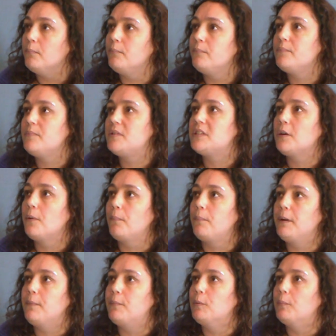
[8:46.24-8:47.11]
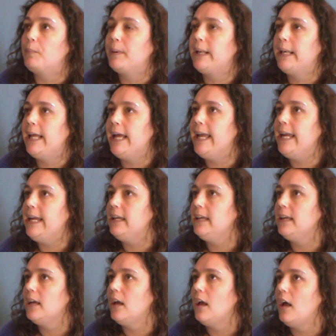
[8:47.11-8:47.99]
Some people
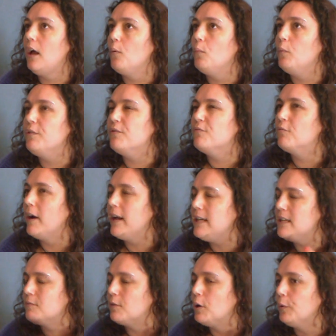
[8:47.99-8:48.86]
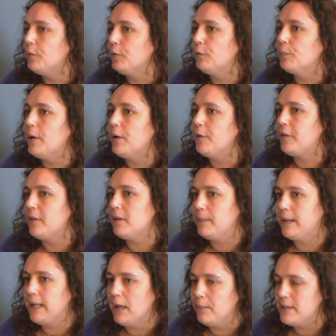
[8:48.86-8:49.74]
play with race roles as well, so they
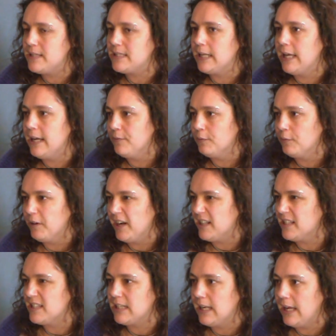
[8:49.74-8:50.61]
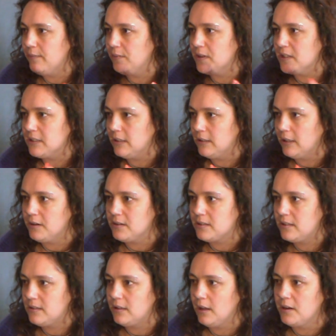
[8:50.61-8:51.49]
play with slavery and slavers and
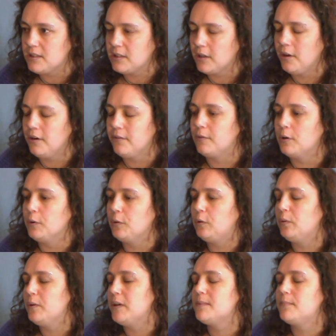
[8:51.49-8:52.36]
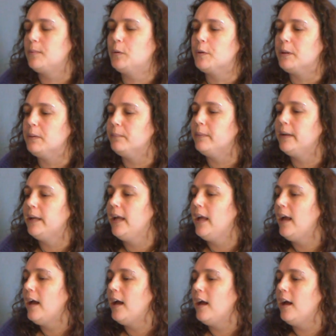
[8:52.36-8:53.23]
those kind of roles to explore them.
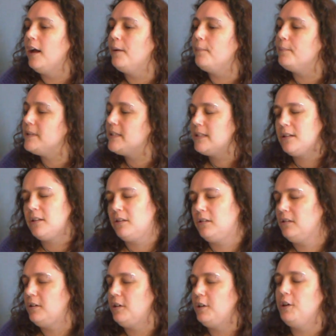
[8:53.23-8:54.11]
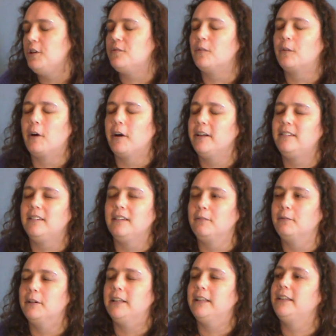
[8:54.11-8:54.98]
There's a huge
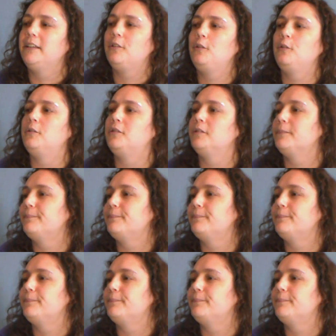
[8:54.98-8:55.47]
variety, really huge.